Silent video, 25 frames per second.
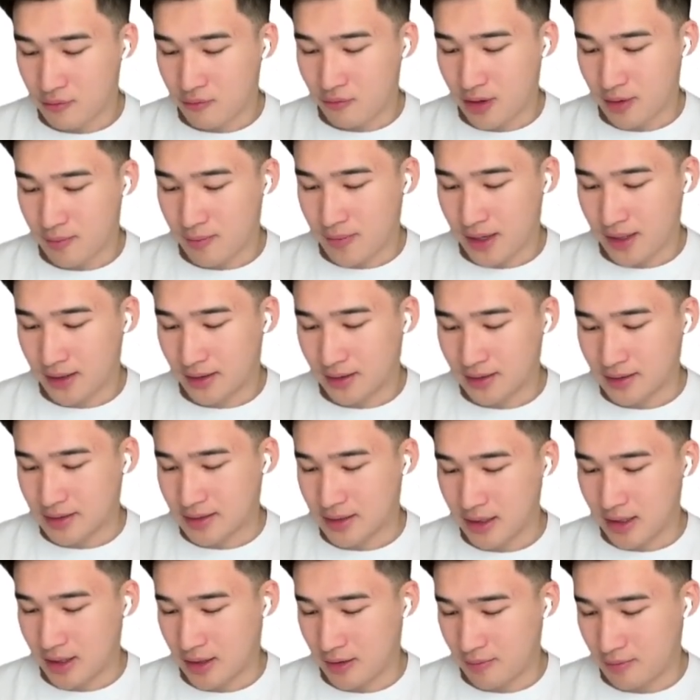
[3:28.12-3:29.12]
remain the
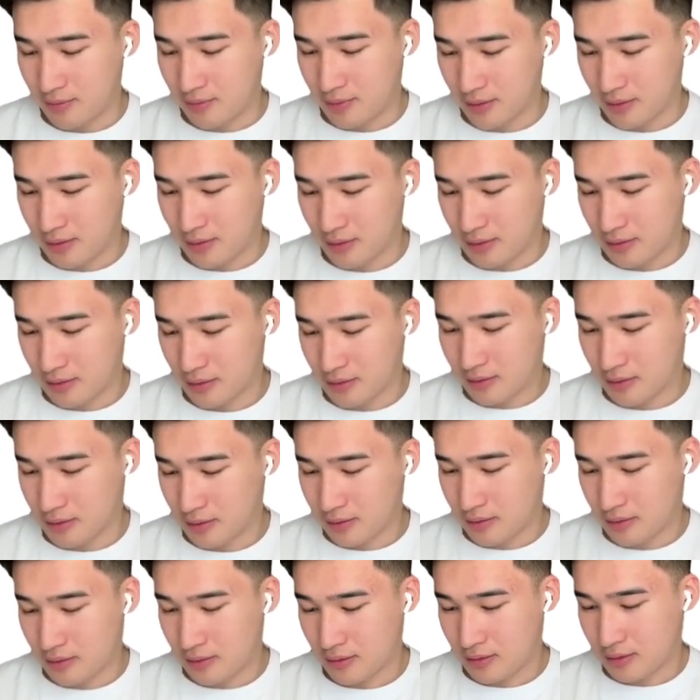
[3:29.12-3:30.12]
same.
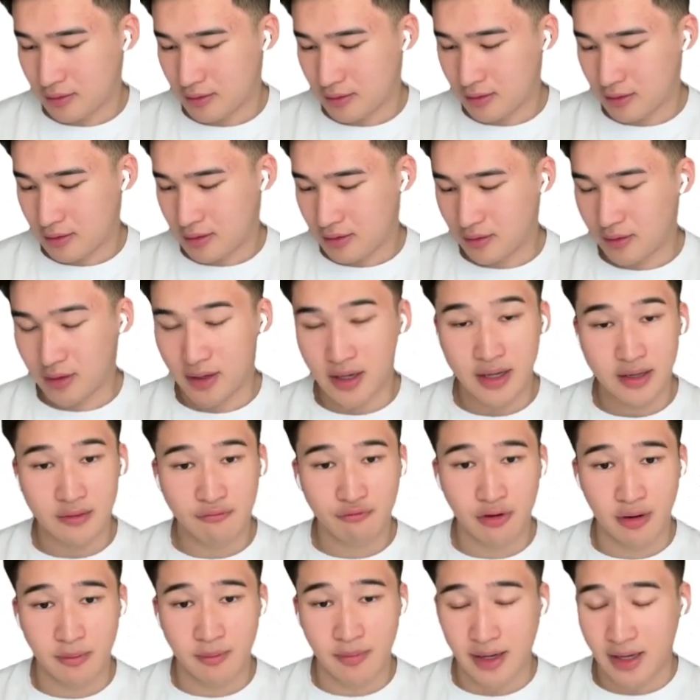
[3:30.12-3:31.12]

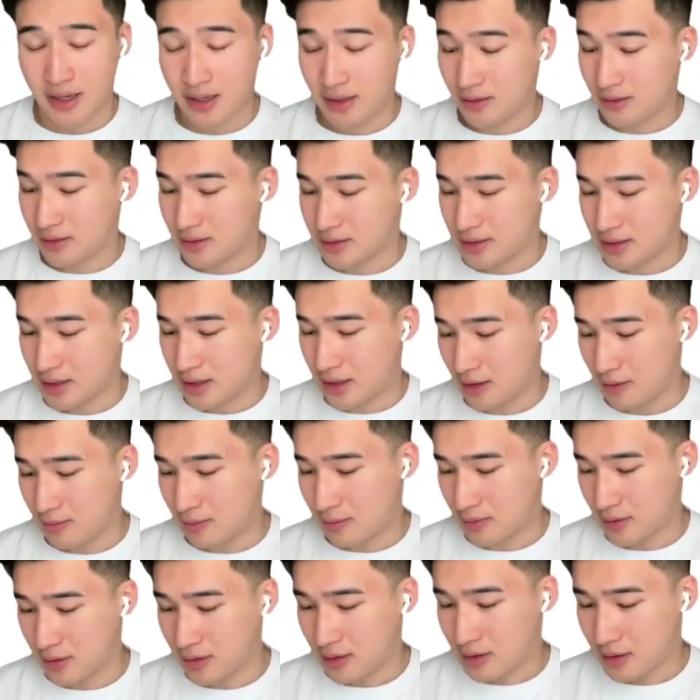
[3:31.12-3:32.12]
Okay, remain the
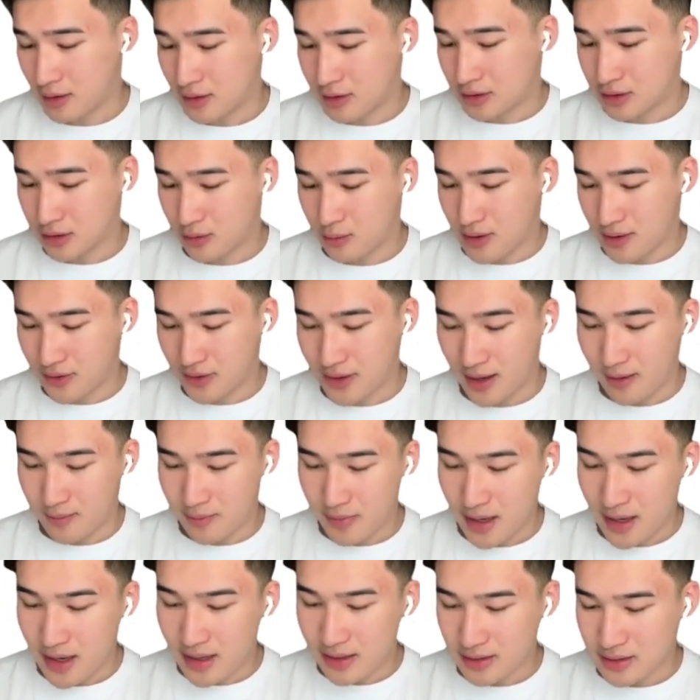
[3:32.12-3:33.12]
same. So what that
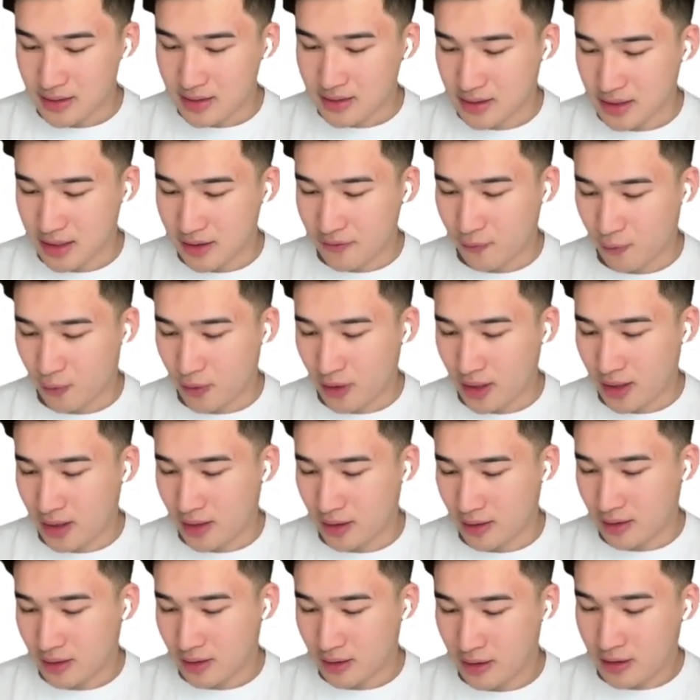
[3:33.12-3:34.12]
means is if
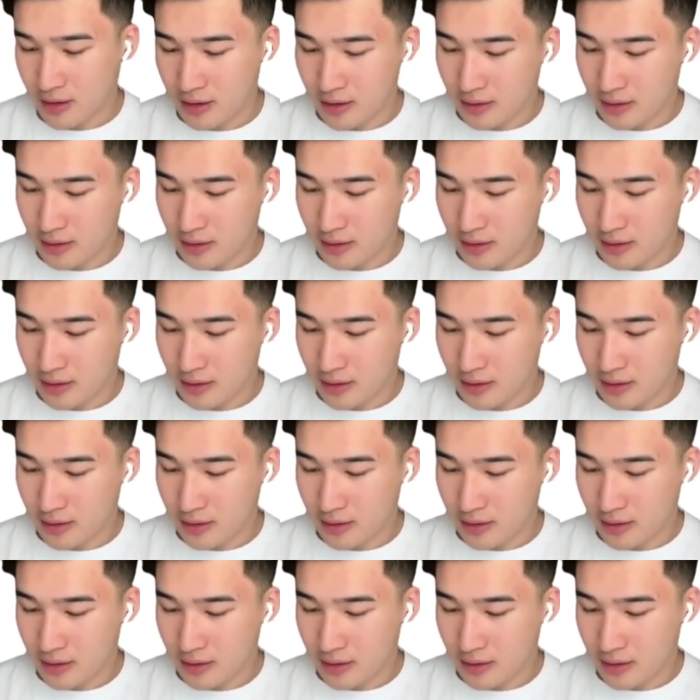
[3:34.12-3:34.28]
we